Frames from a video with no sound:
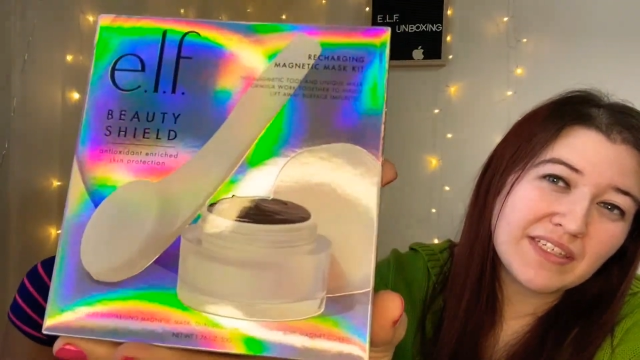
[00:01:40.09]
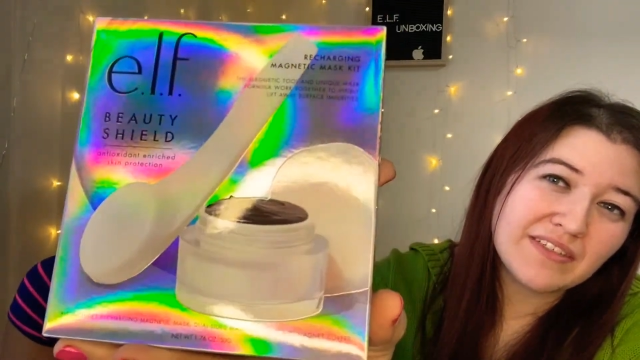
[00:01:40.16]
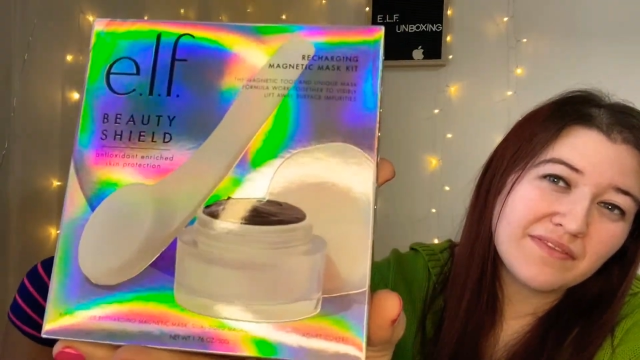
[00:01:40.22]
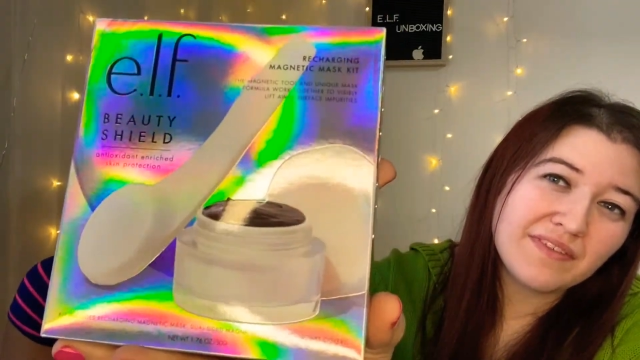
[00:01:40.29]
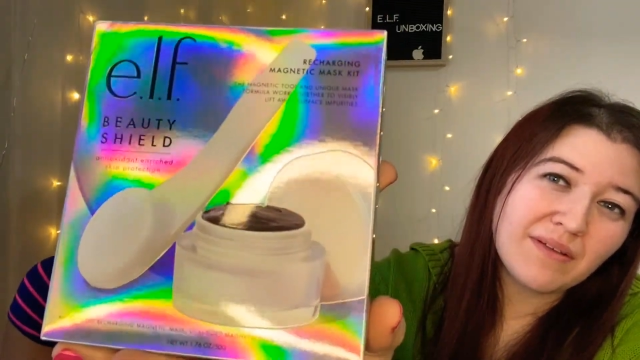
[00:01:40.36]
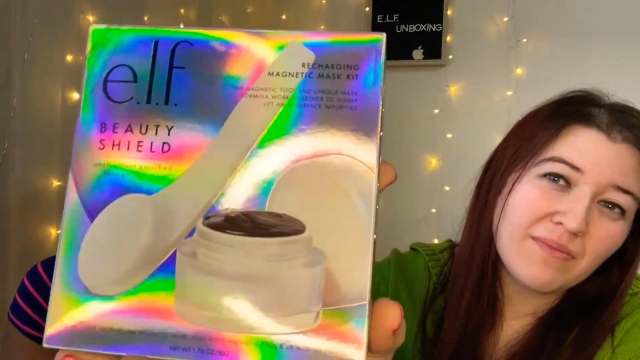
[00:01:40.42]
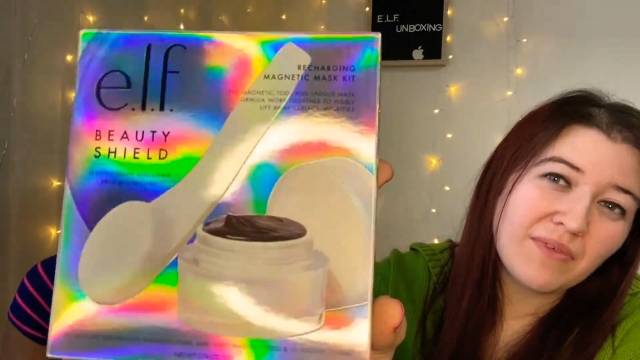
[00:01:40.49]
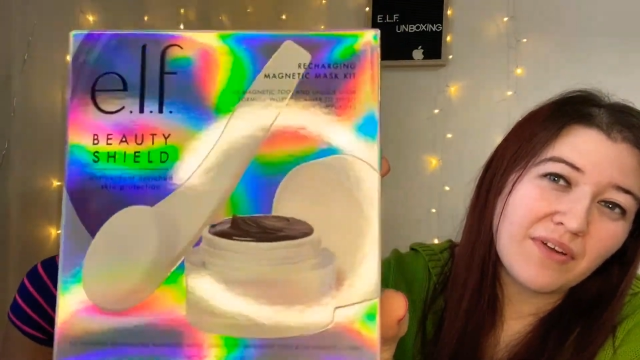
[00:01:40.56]
if
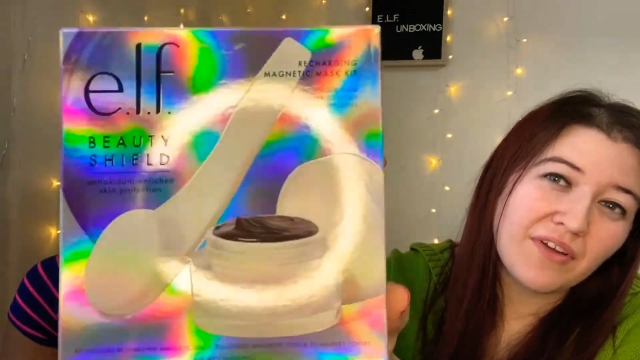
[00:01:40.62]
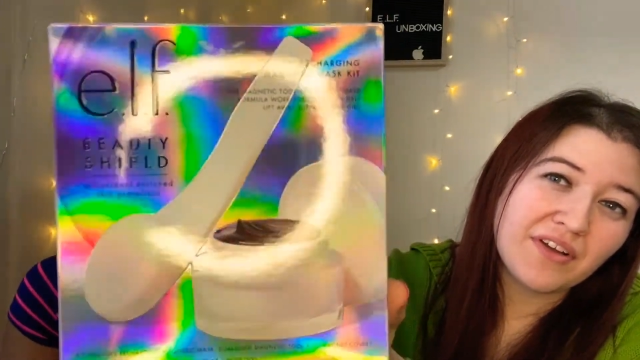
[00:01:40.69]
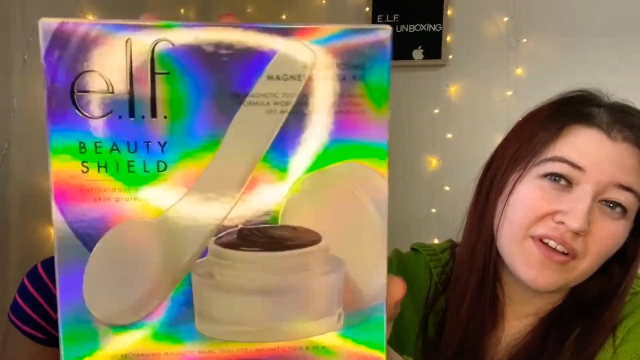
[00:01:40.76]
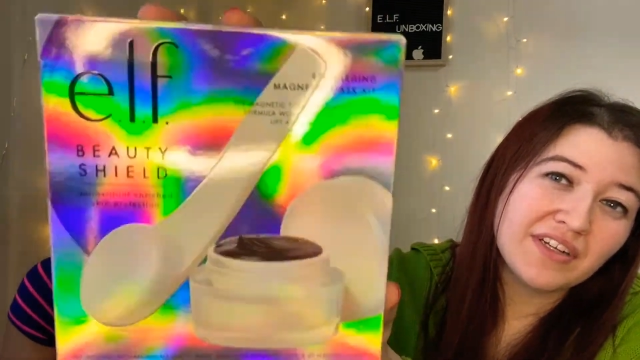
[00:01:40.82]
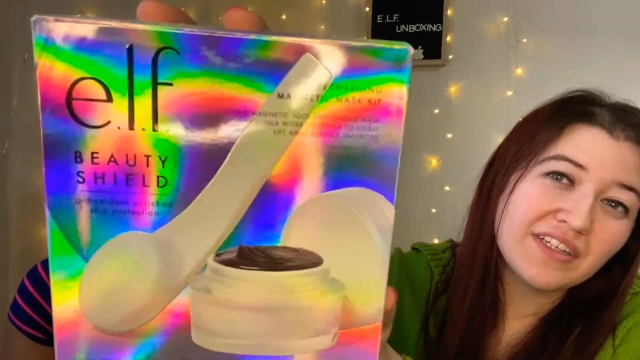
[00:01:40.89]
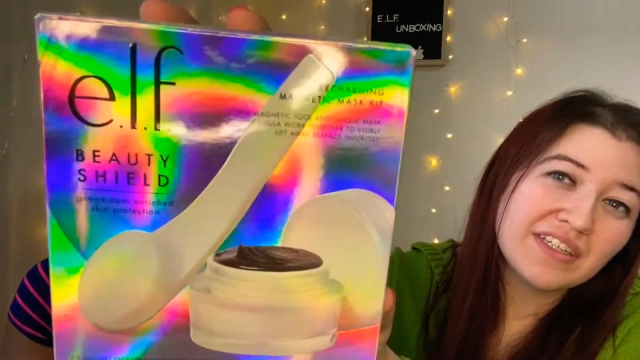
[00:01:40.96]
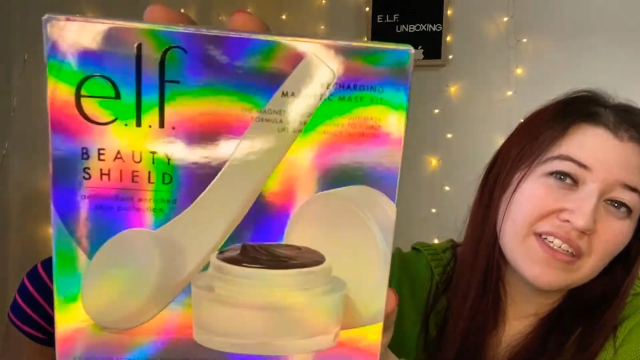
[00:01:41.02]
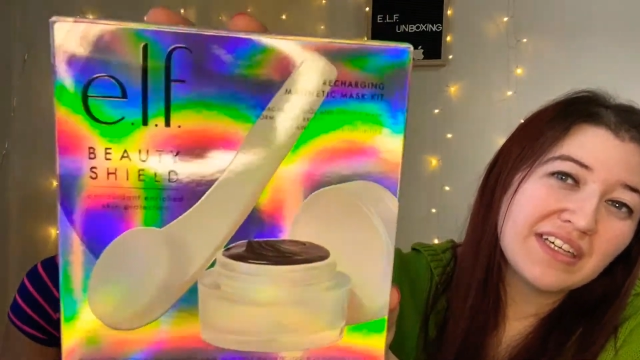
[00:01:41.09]
I'm wrong.
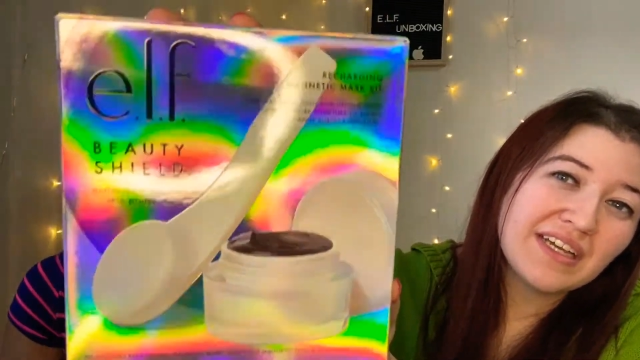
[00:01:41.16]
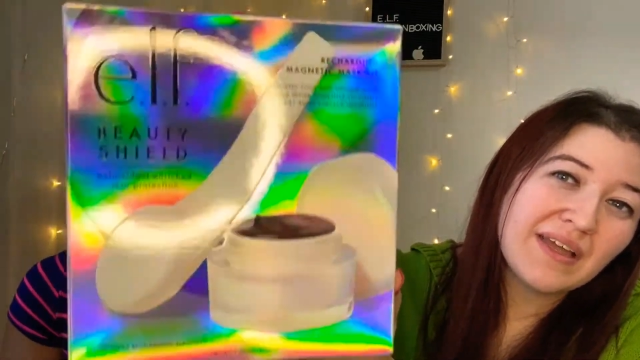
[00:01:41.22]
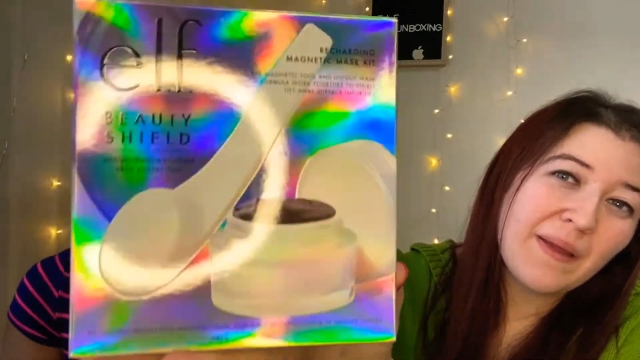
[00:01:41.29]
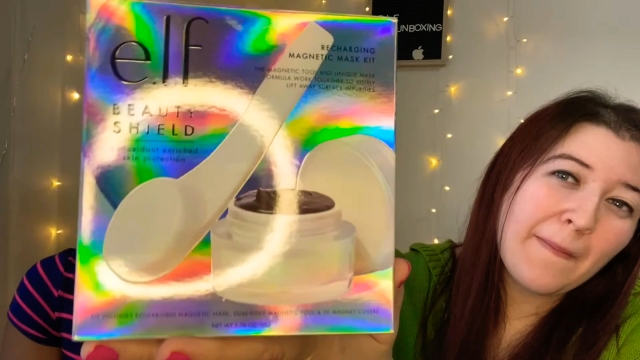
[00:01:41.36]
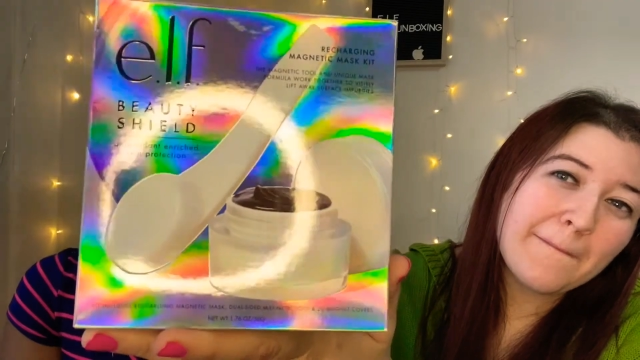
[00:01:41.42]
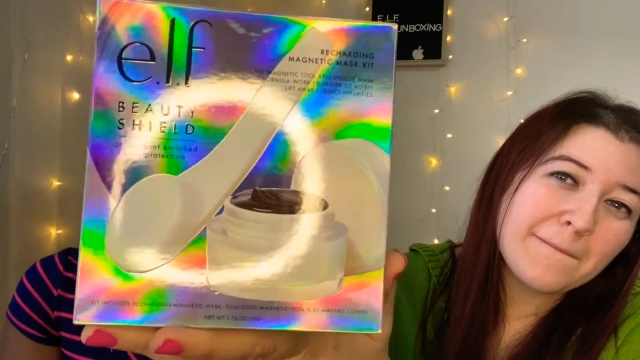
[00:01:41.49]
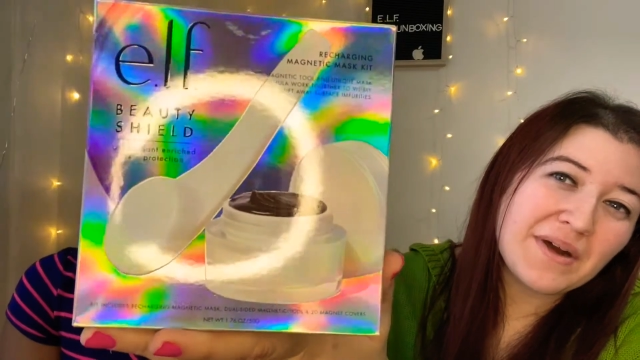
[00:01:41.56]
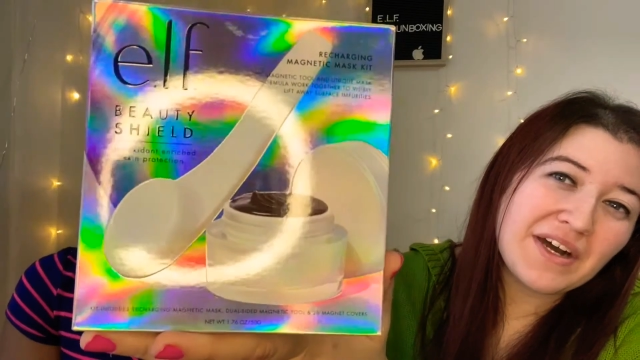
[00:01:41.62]

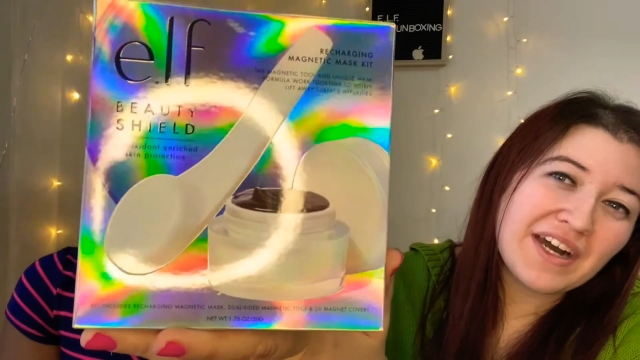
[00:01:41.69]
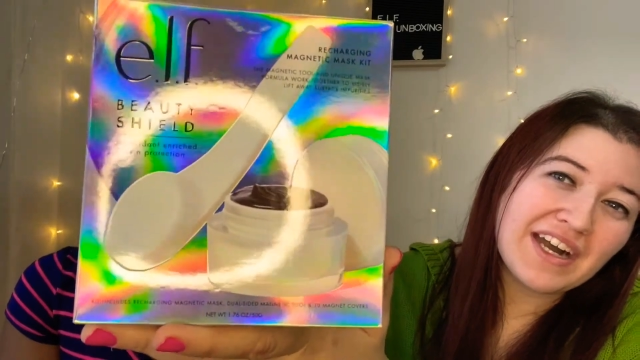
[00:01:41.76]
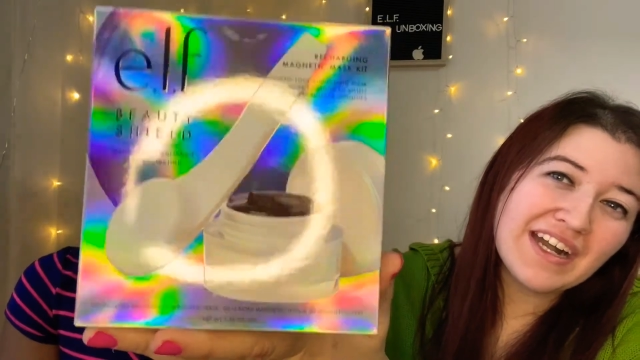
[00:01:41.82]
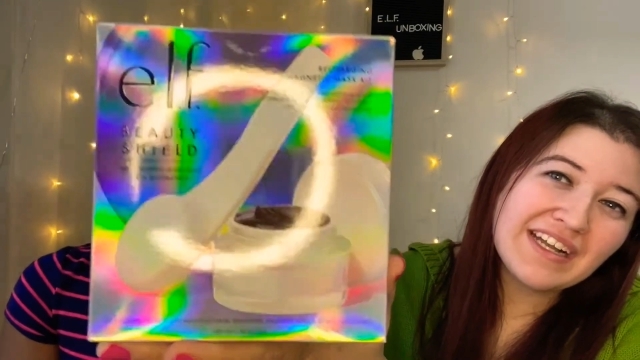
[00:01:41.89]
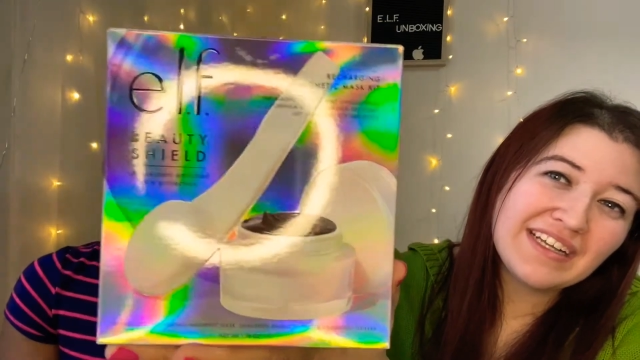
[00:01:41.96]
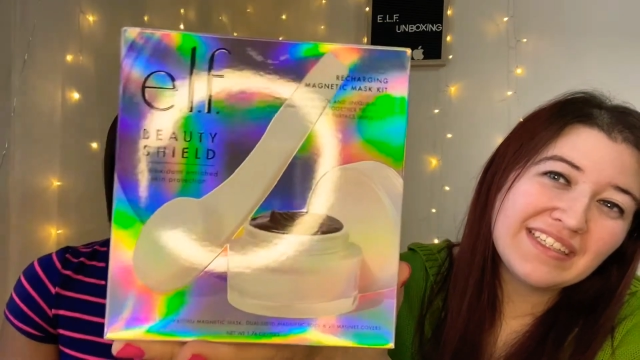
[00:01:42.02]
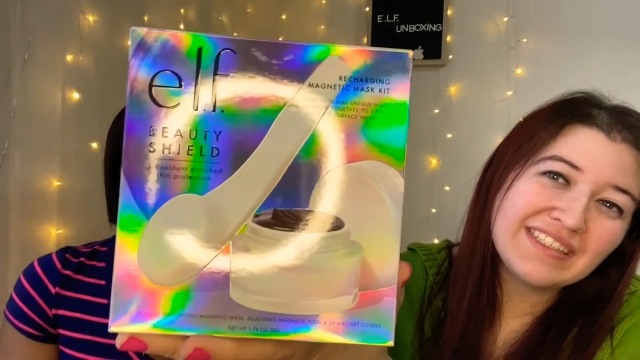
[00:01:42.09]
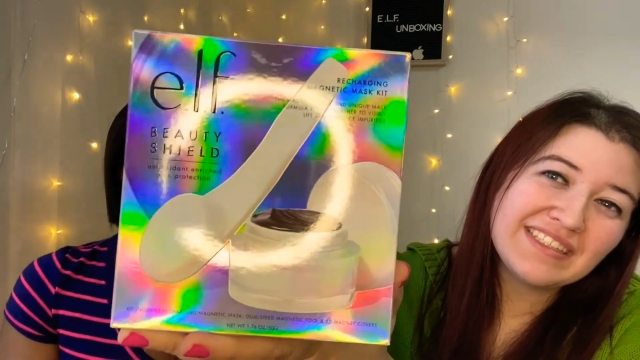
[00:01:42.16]

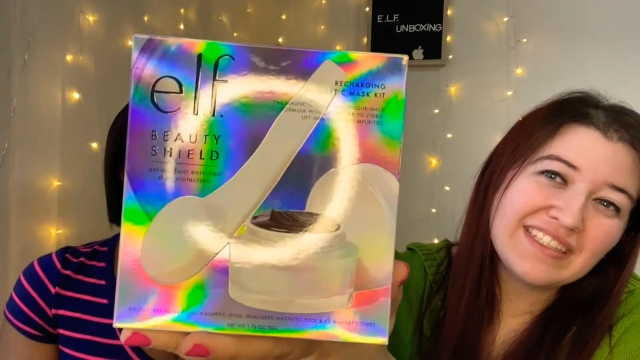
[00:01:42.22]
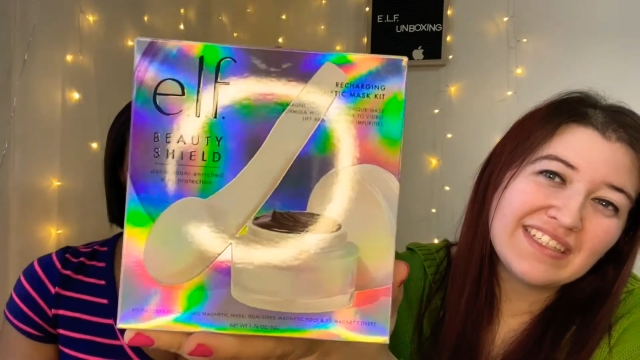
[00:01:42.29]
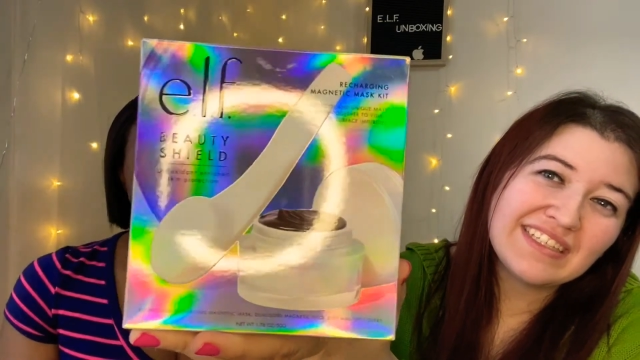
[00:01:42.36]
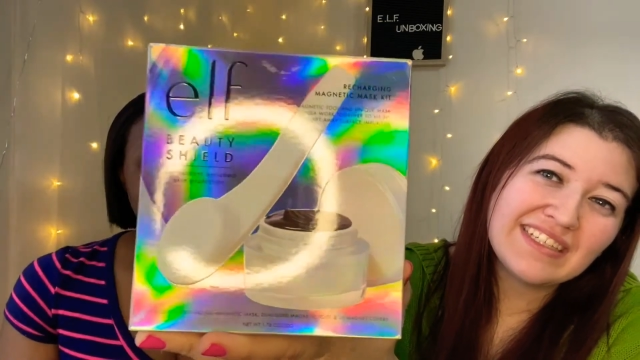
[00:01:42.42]
Box.